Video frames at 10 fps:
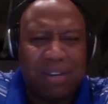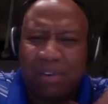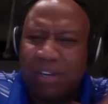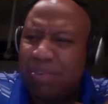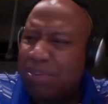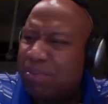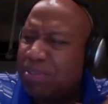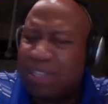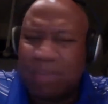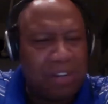
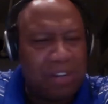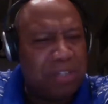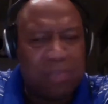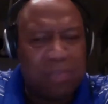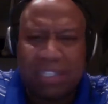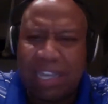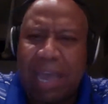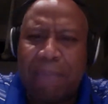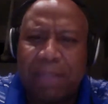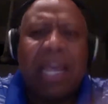What something else must have
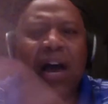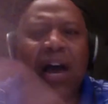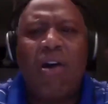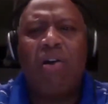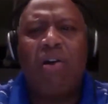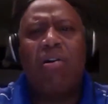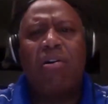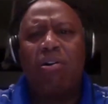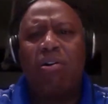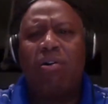happened.
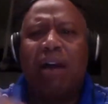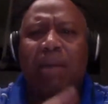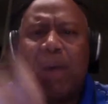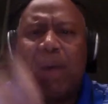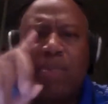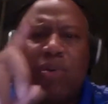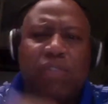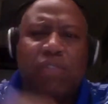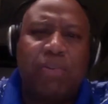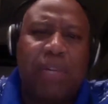I
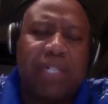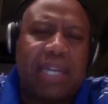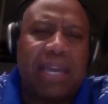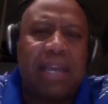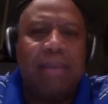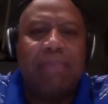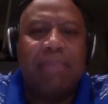moved it one time.